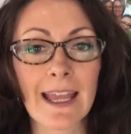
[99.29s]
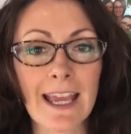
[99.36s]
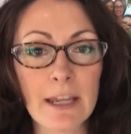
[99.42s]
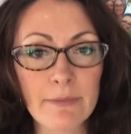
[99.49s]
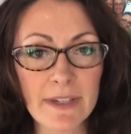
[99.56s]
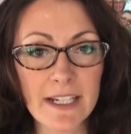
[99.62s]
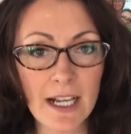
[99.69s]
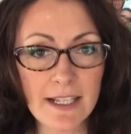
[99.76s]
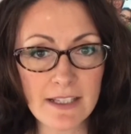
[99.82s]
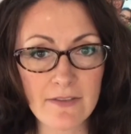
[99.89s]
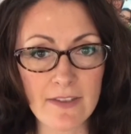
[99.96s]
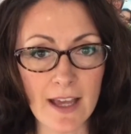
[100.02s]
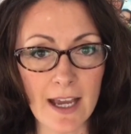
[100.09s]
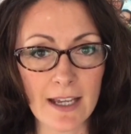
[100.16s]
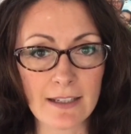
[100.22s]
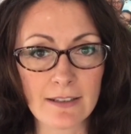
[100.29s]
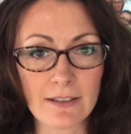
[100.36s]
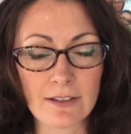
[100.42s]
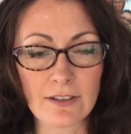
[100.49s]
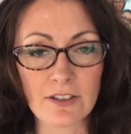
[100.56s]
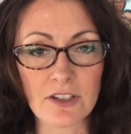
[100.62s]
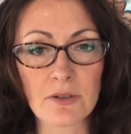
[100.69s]
And because of that,
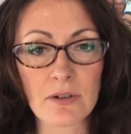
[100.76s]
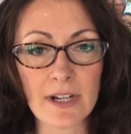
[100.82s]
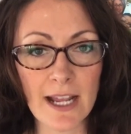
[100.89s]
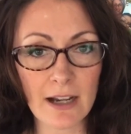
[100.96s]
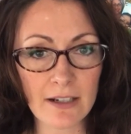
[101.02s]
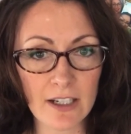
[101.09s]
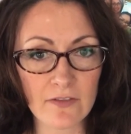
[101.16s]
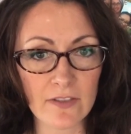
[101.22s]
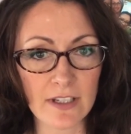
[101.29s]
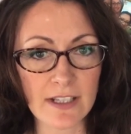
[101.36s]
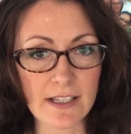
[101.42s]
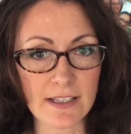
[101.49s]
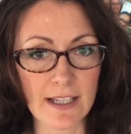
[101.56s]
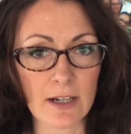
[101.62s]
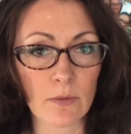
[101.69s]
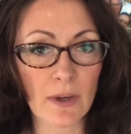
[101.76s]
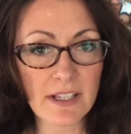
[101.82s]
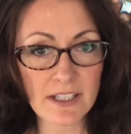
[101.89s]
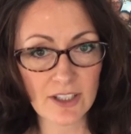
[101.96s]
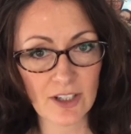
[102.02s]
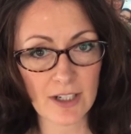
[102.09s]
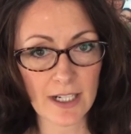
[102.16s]
you are now convinced that it
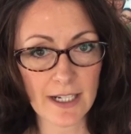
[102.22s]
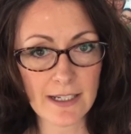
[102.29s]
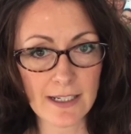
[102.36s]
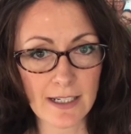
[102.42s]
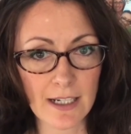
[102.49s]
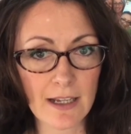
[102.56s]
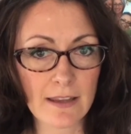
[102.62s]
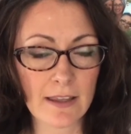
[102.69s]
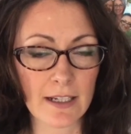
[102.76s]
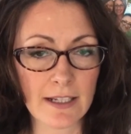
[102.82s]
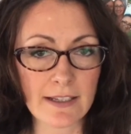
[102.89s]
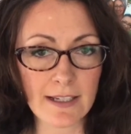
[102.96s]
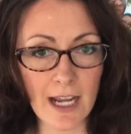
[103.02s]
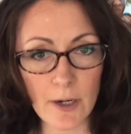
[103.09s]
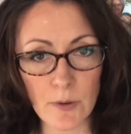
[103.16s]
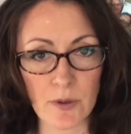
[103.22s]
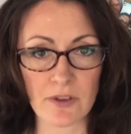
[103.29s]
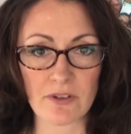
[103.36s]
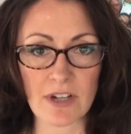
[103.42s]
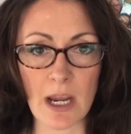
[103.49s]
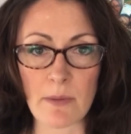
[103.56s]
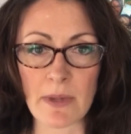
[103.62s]
wasn't a good idea, that it's not worth
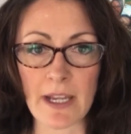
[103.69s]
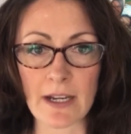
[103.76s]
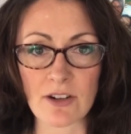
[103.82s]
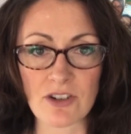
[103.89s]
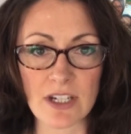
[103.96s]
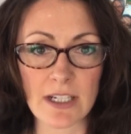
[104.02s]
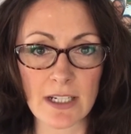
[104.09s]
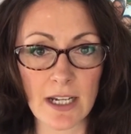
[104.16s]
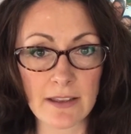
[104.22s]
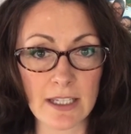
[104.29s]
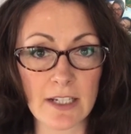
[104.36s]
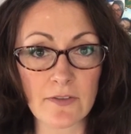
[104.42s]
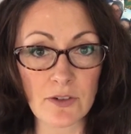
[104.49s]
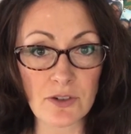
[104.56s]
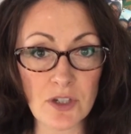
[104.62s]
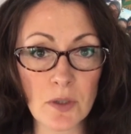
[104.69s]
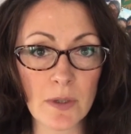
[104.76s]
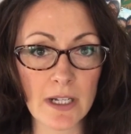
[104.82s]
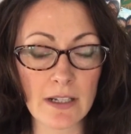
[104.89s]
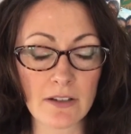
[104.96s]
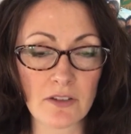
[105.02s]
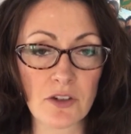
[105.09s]
your time and energy, and that if you do
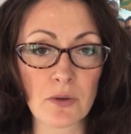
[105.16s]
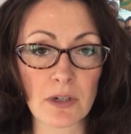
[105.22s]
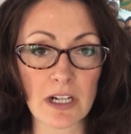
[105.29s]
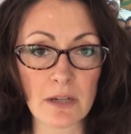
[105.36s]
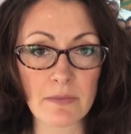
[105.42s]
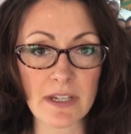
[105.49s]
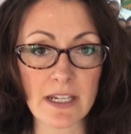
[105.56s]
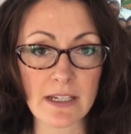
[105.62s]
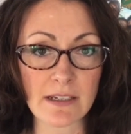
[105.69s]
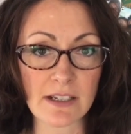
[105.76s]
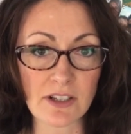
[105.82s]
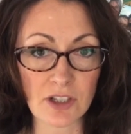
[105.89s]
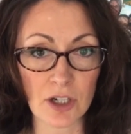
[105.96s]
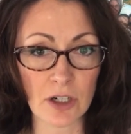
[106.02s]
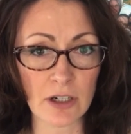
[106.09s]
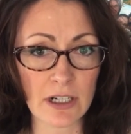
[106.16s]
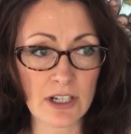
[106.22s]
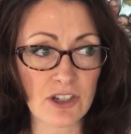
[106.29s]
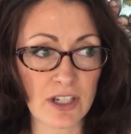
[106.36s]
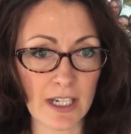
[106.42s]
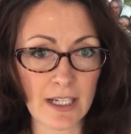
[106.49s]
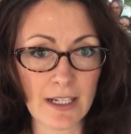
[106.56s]
it, you're going to be
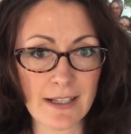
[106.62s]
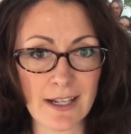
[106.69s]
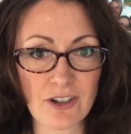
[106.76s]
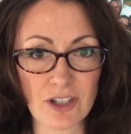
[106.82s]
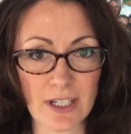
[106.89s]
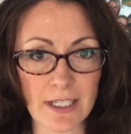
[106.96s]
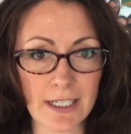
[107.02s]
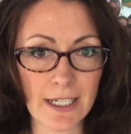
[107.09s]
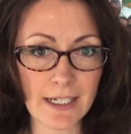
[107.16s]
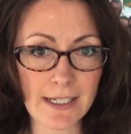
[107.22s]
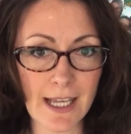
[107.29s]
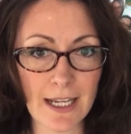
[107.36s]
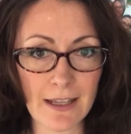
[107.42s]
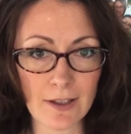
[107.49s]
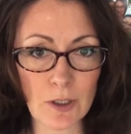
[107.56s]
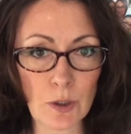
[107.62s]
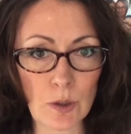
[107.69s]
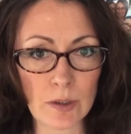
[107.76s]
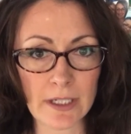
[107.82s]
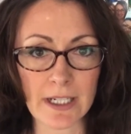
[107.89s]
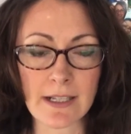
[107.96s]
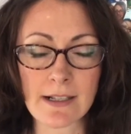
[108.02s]
discouraged and essentially kicked out of the
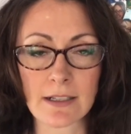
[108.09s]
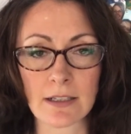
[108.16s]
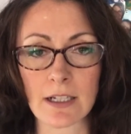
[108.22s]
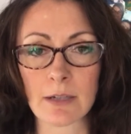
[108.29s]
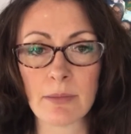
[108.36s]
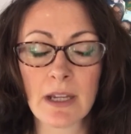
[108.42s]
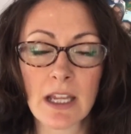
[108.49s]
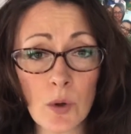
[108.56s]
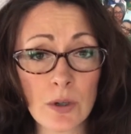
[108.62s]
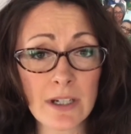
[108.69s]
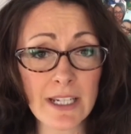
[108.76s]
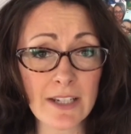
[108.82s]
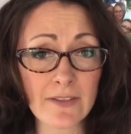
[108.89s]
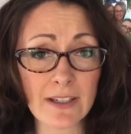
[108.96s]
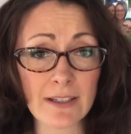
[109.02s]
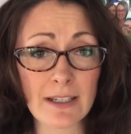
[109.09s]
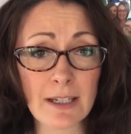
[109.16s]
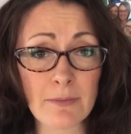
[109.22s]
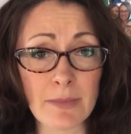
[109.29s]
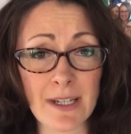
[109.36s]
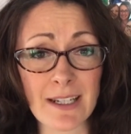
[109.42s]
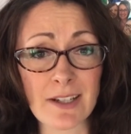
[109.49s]
cool kids club or even
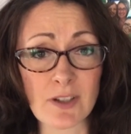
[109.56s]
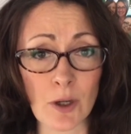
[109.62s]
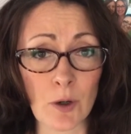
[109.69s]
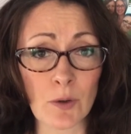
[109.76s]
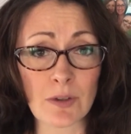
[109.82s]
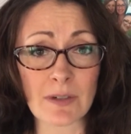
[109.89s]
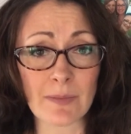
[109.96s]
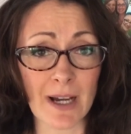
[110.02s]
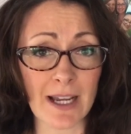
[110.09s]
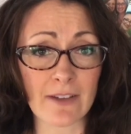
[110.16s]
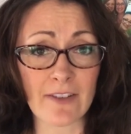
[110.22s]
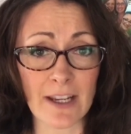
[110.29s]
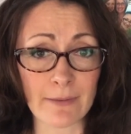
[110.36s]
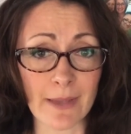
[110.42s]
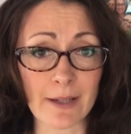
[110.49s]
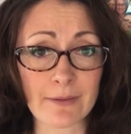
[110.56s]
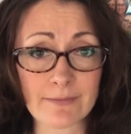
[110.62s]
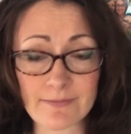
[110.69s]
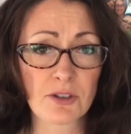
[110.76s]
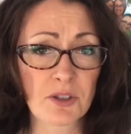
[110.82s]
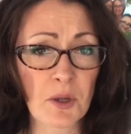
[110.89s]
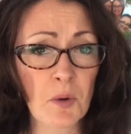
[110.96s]
be disowned by family.
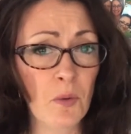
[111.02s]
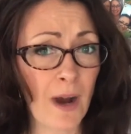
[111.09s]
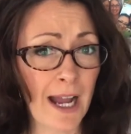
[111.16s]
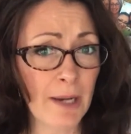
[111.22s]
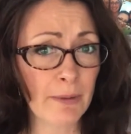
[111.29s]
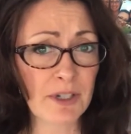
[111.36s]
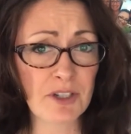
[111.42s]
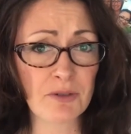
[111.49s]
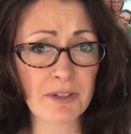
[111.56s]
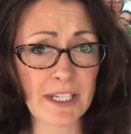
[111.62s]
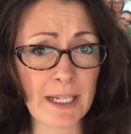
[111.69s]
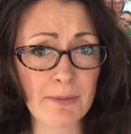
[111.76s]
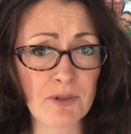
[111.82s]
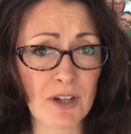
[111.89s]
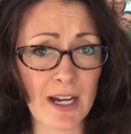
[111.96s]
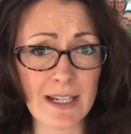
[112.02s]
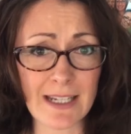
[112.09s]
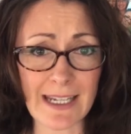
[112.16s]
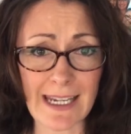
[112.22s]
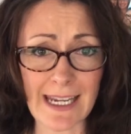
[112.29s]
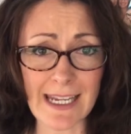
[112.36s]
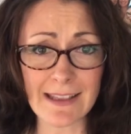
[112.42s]
So why would you keep trying
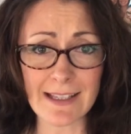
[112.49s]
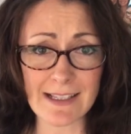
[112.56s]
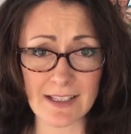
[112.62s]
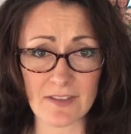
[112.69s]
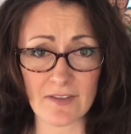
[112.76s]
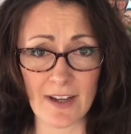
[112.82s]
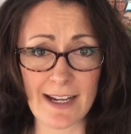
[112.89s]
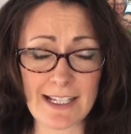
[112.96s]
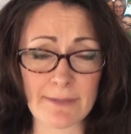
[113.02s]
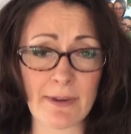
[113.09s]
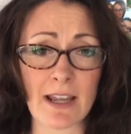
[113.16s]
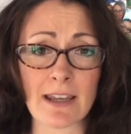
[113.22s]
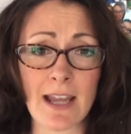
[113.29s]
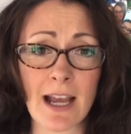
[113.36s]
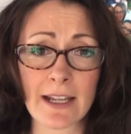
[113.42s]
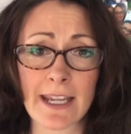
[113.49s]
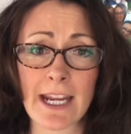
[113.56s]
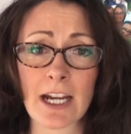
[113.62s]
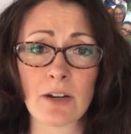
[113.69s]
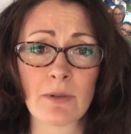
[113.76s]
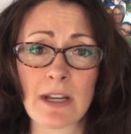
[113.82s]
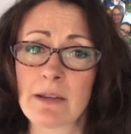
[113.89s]
to heed this advice about not
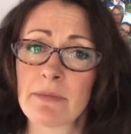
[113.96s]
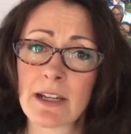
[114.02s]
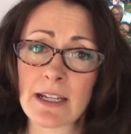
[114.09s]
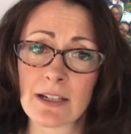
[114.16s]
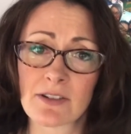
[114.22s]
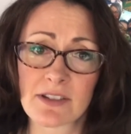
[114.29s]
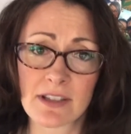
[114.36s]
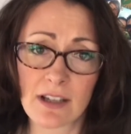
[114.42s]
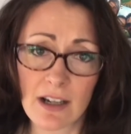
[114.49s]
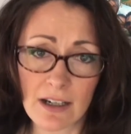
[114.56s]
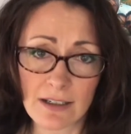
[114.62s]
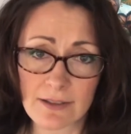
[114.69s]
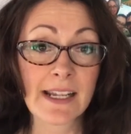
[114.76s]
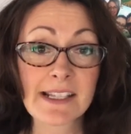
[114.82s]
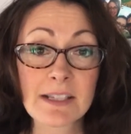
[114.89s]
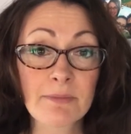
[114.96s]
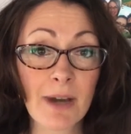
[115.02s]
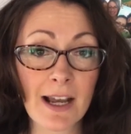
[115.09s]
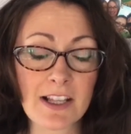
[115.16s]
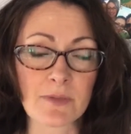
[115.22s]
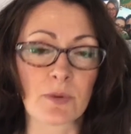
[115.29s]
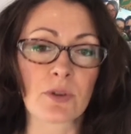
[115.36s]
caring what anybody else thought? It's
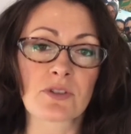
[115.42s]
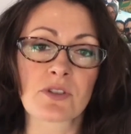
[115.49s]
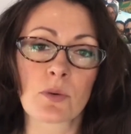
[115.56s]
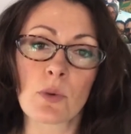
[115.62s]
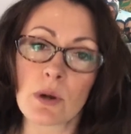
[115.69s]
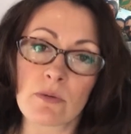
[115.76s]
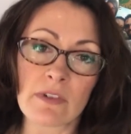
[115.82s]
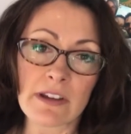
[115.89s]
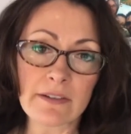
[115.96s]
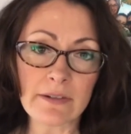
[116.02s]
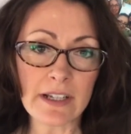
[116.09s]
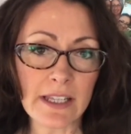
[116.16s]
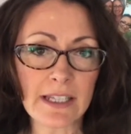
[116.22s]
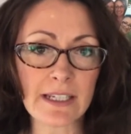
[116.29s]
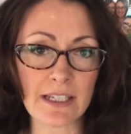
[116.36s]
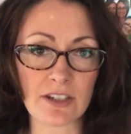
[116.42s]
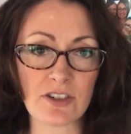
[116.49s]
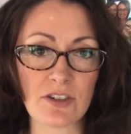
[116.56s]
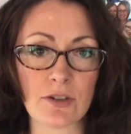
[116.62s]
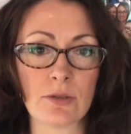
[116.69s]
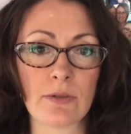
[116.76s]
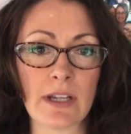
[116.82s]
impossible. So what we really need to
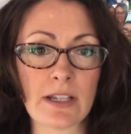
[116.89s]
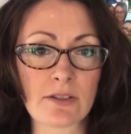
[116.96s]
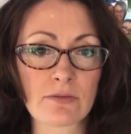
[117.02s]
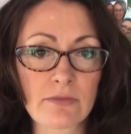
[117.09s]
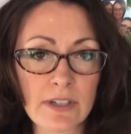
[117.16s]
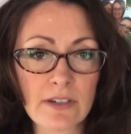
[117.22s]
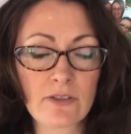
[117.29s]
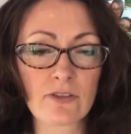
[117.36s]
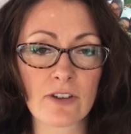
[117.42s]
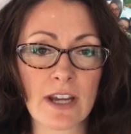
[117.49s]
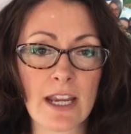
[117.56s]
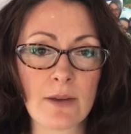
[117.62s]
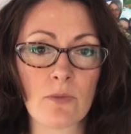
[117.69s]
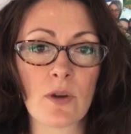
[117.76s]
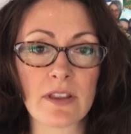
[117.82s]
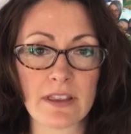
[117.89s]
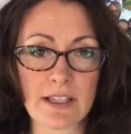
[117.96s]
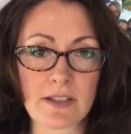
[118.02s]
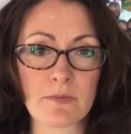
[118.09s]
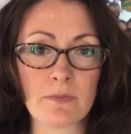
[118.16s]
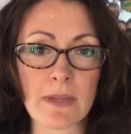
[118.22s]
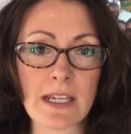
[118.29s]
do is reframe what
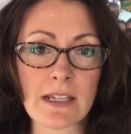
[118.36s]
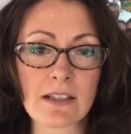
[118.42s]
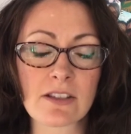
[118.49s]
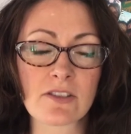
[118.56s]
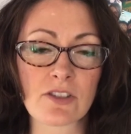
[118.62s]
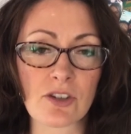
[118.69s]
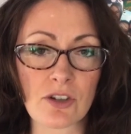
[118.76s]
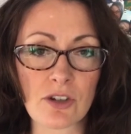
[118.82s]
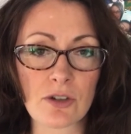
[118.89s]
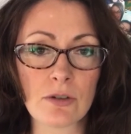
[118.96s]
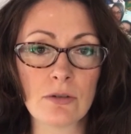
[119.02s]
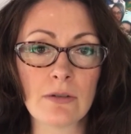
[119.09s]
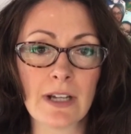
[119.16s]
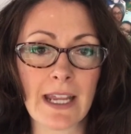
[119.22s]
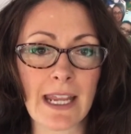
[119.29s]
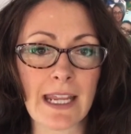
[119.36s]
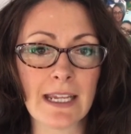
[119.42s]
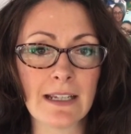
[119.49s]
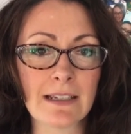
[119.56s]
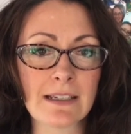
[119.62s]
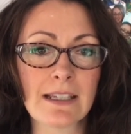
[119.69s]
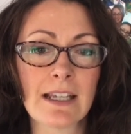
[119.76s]
this means to you
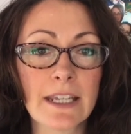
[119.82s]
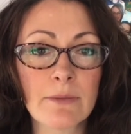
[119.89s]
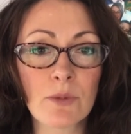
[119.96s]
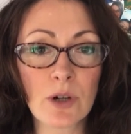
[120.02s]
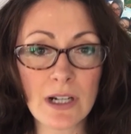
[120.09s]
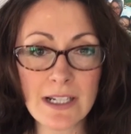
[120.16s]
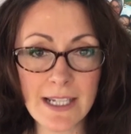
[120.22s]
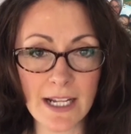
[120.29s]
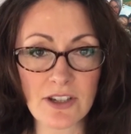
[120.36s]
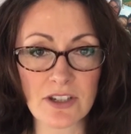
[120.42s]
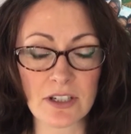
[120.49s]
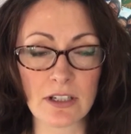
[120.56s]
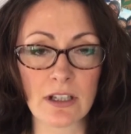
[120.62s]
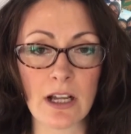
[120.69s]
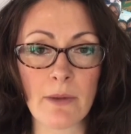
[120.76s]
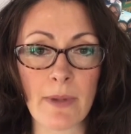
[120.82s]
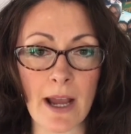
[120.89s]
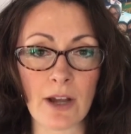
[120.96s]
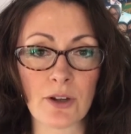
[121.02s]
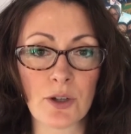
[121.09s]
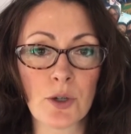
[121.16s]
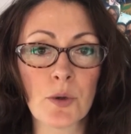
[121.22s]
and get more intentional
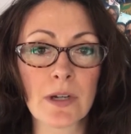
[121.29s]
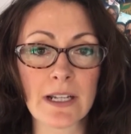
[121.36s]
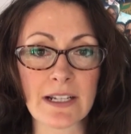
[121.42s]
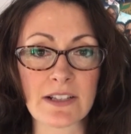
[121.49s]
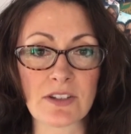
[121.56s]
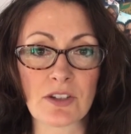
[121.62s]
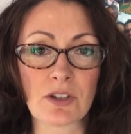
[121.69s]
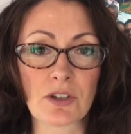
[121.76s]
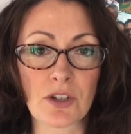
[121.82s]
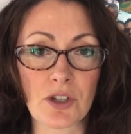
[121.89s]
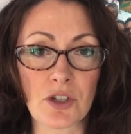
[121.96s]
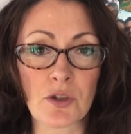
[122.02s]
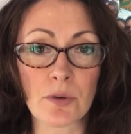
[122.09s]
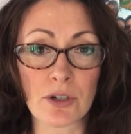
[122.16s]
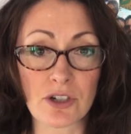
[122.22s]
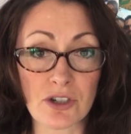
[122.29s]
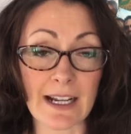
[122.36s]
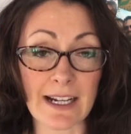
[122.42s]
about who it is you are